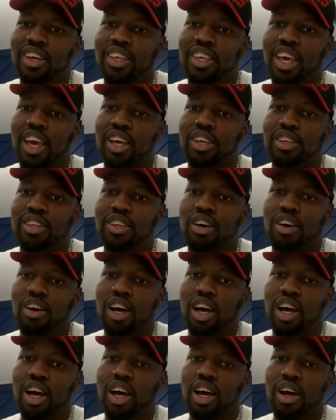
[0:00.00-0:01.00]
Yeah, you
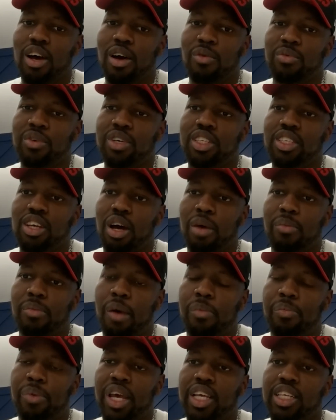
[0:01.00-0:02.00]
know, we talk
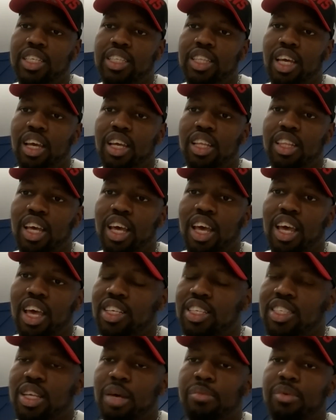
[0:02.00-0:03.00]
about Penn State
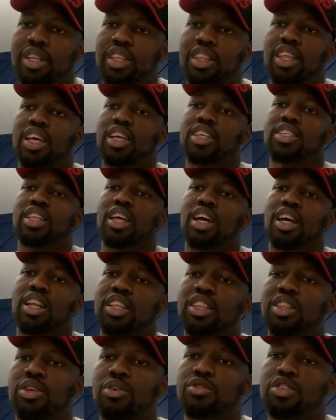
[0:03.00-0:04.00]
and some of the things that they
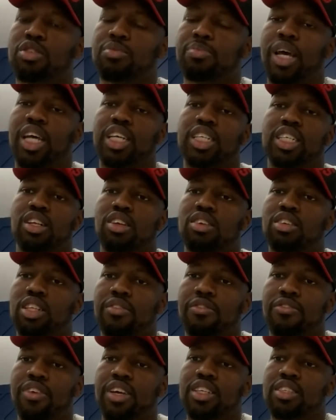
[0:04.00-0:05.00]
do, especially on the
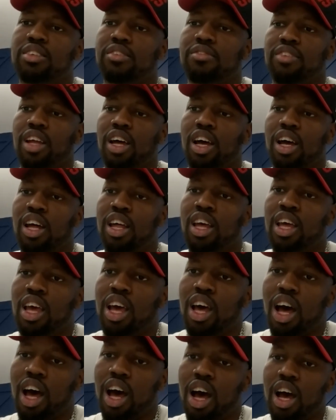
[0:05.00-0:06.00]
defensive
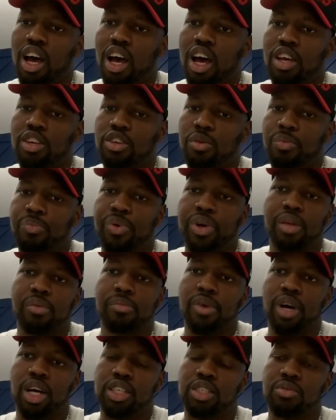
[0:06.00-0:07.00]
line. You pretty
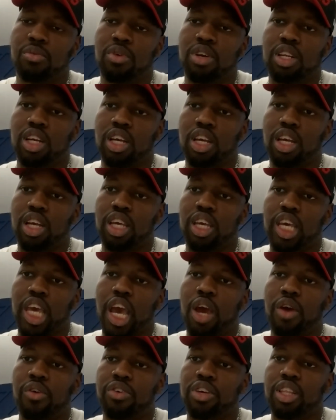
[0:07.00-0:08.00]
much want to
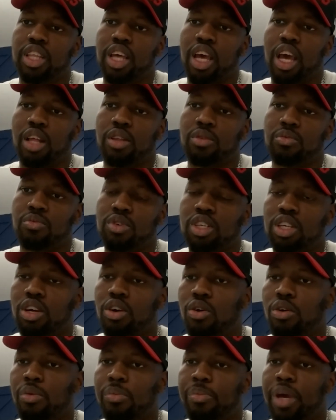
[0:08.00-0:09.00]
carry that when you
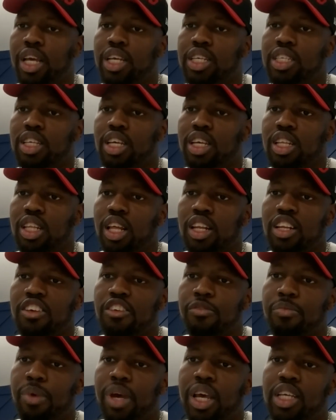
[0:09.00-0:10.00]
go to Penn State and
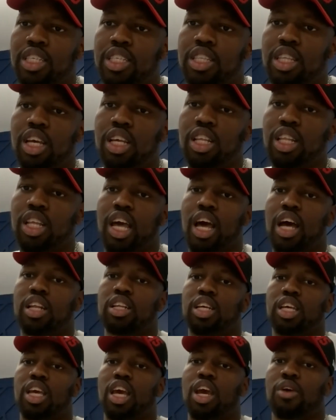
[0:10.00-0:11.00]
leave Penn State. They kind
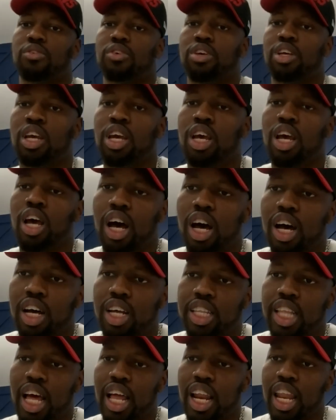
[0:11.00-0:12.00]
of carry
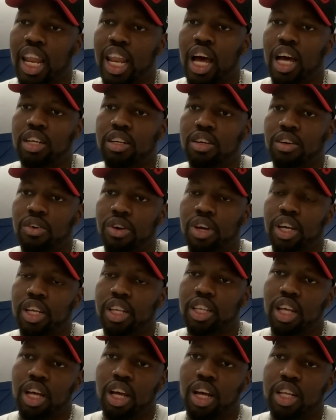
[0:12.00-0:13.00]
that line of
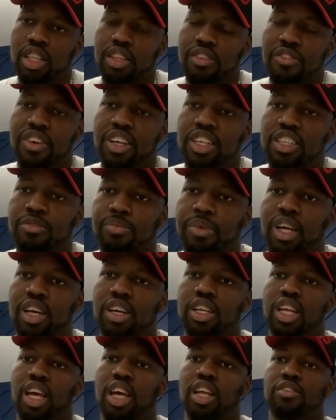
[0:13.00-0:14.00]
great defensive
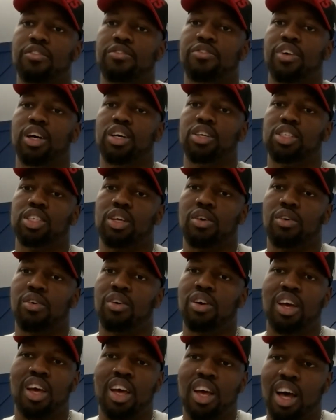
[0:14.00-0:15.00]
player in the NFL.
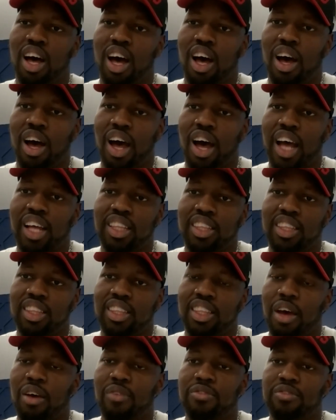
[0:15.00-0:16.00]
So I
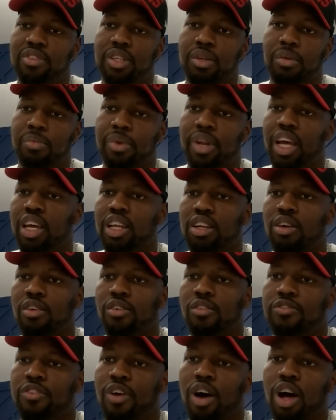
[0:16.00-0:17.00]
definitely plan
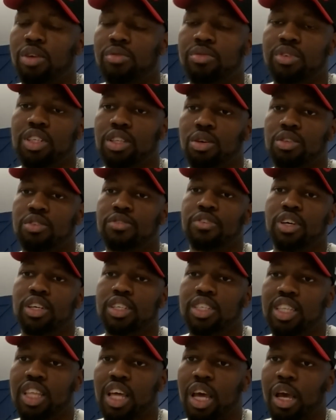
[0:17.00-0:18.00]
on following those
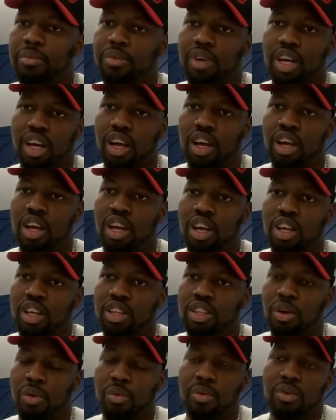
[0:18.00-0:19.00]
footsteps,
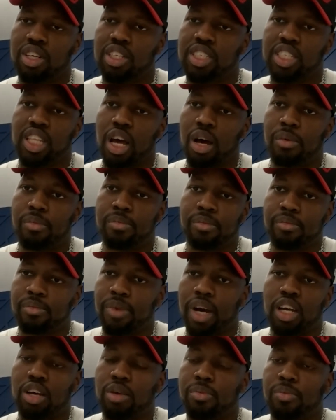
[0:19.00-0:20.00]
the ones that
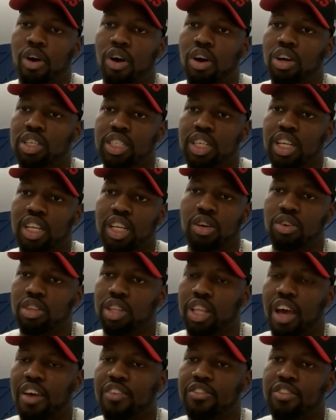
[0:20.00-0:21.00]
Michael Parsons and
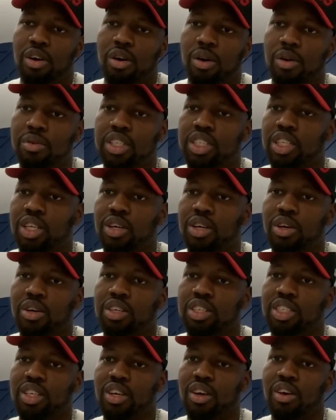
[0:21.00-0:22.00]
Odafe always
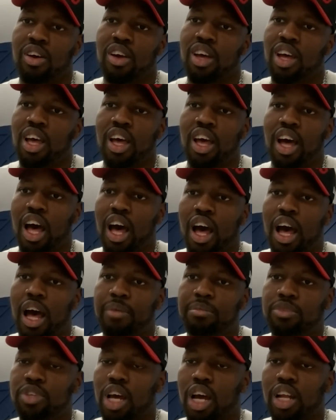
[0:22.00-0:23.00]
took. So
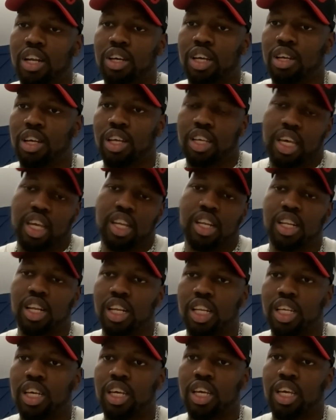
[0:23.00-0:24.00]
I'm trying to get in the
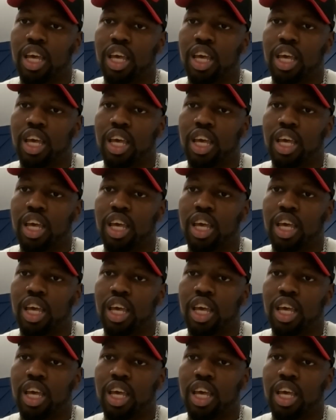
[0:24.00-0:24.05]
league